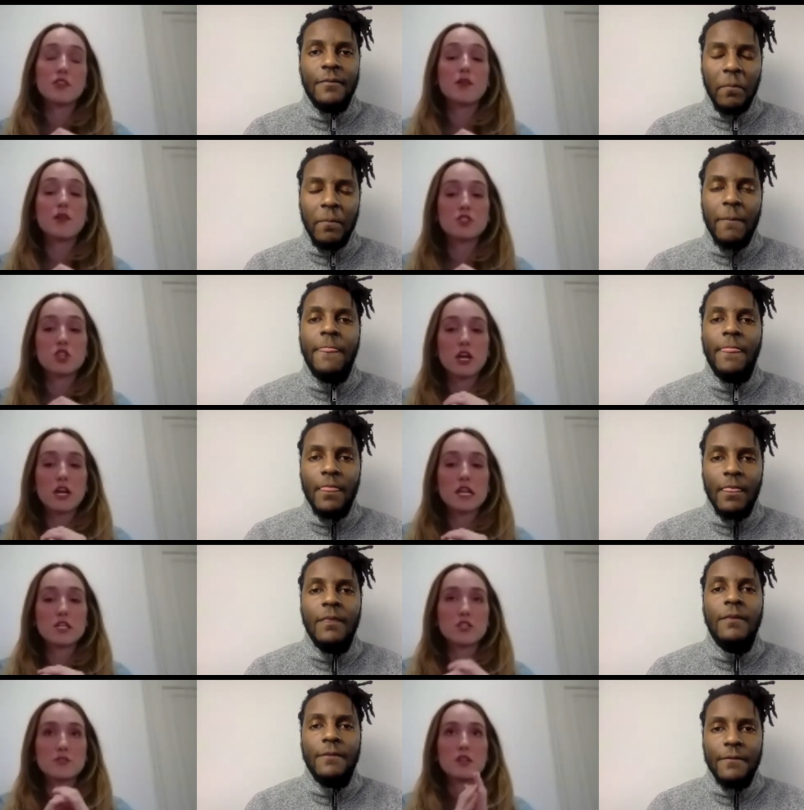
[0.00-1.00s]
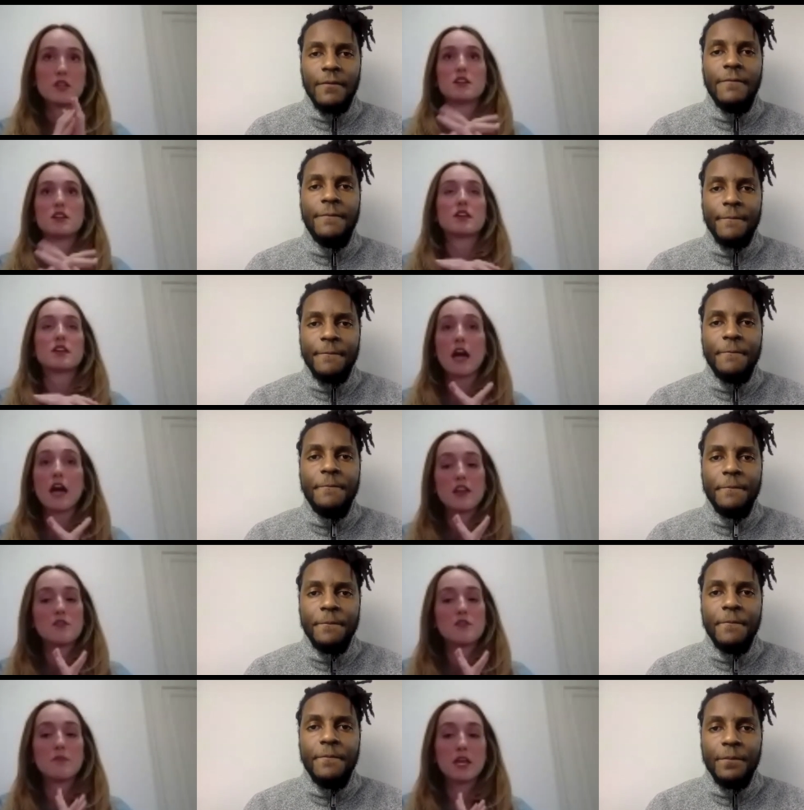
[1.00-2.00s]
Speaker 1: was great, just because, again, it
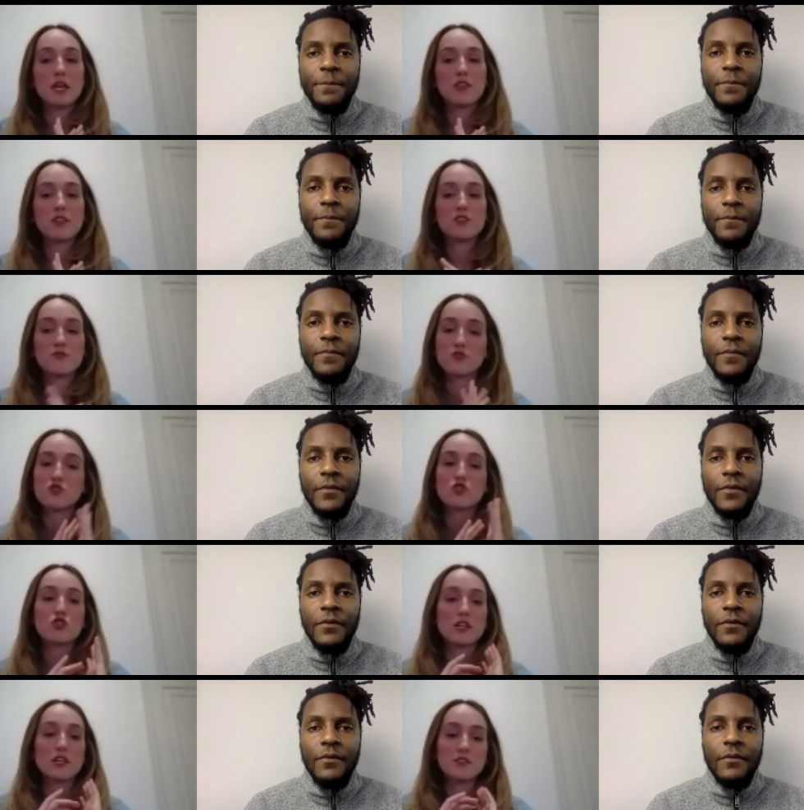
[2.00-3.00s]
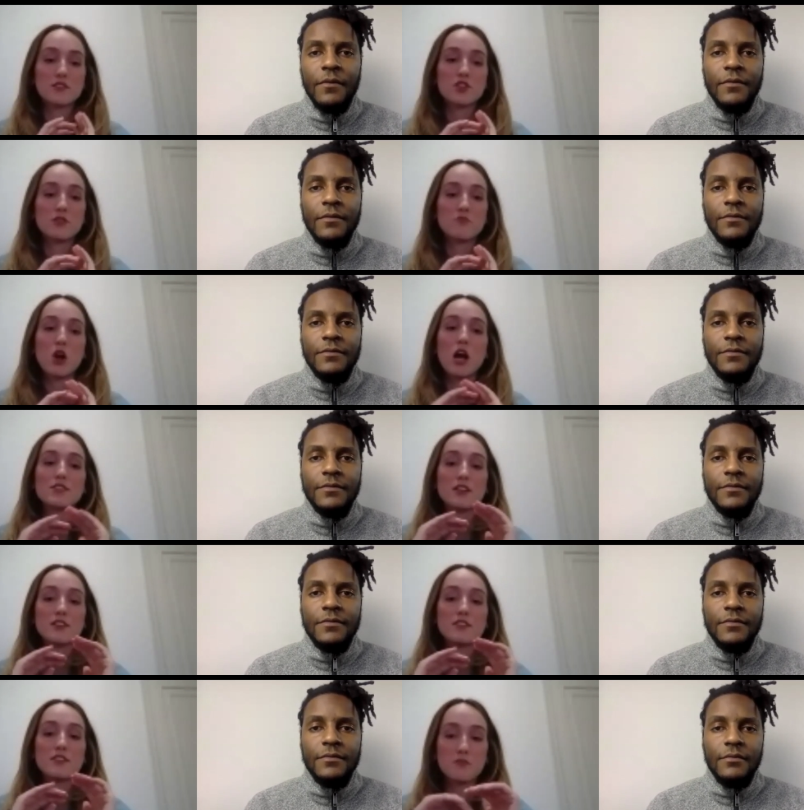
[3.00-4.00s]
made the transition process
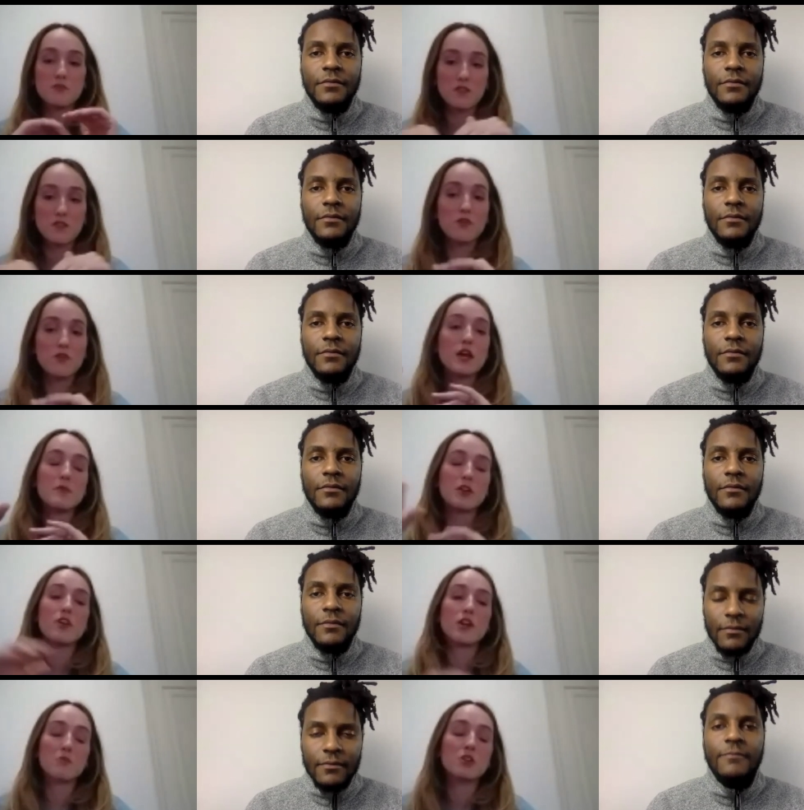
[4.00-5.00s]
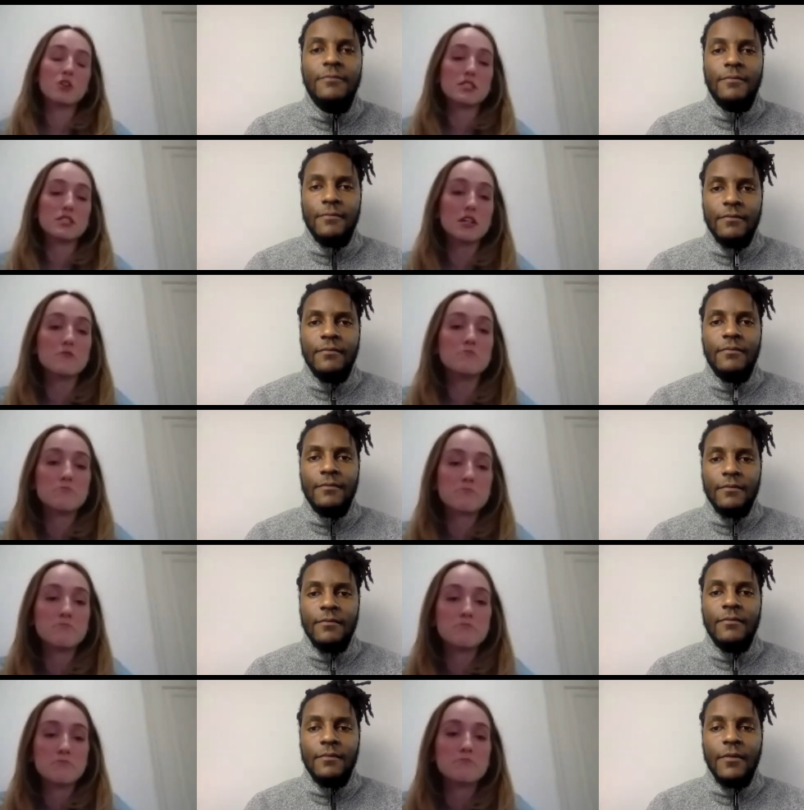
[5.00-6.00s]
of being full-time in clinic much easier.
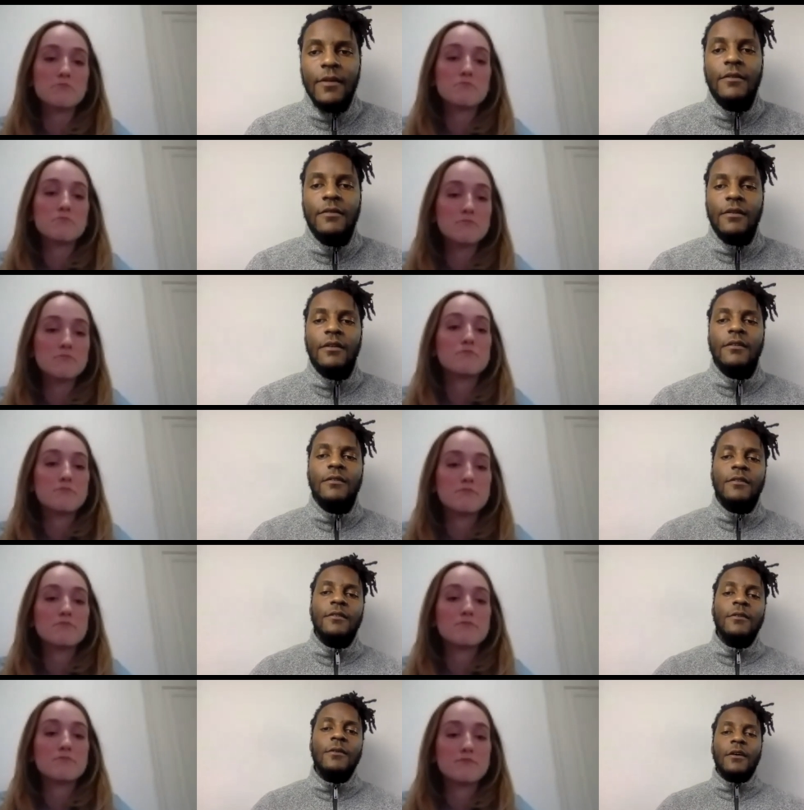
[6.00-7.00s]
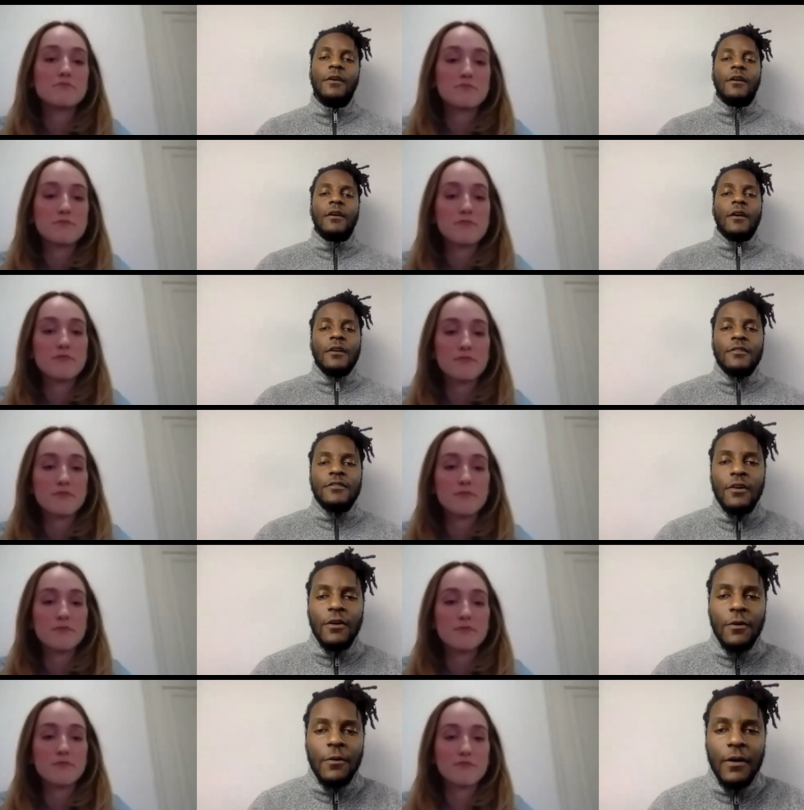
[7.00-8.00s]
Speaker 2: Nice, nice, nice. Okay.
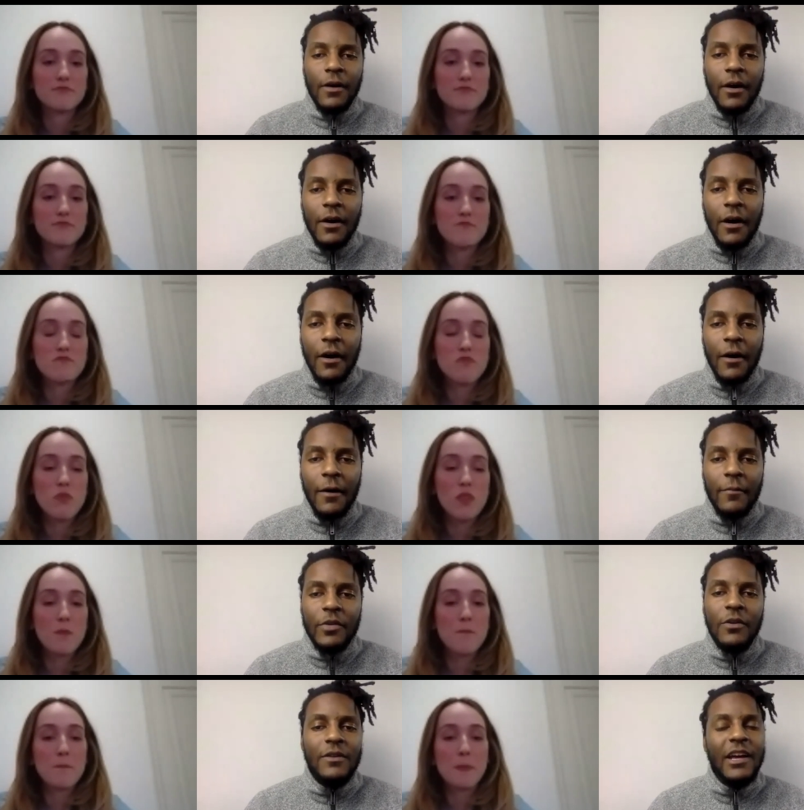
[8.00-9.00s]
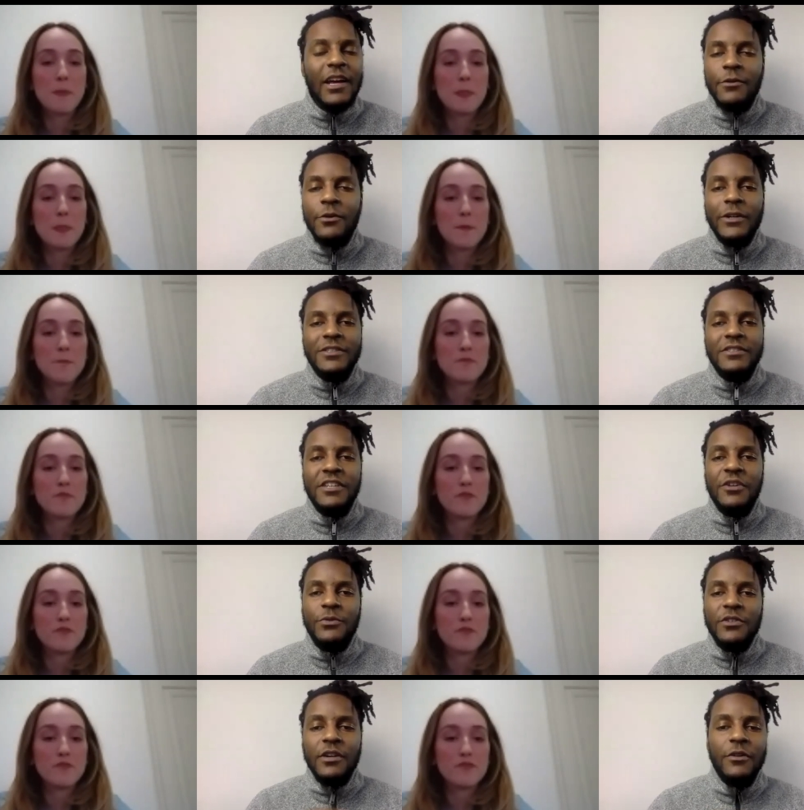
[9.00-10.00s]
So, um, you know, last few questions here as we
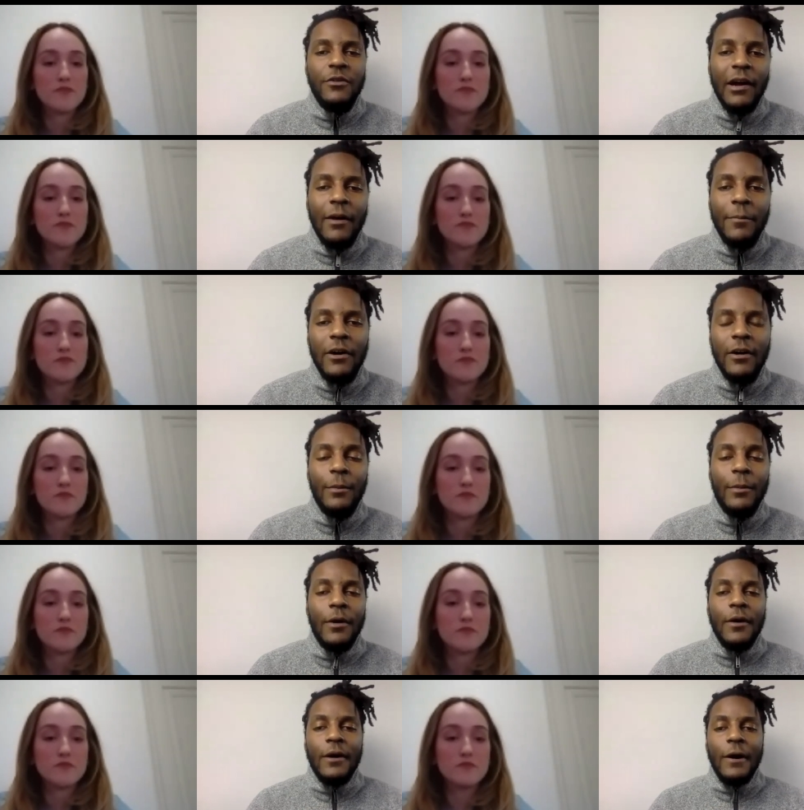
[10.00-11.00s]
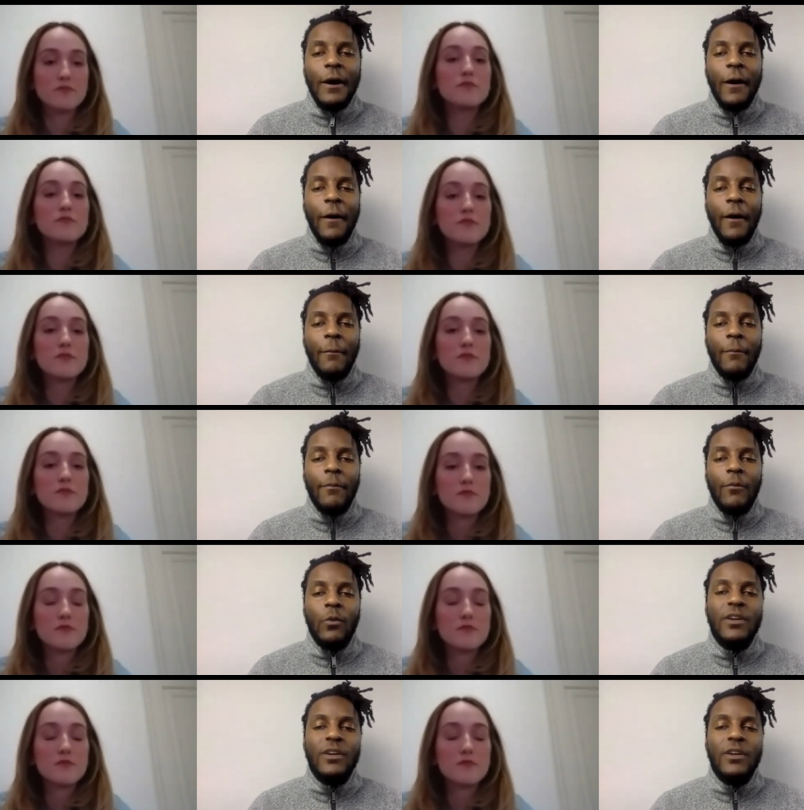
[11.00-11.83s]
start to wrap up. Um, what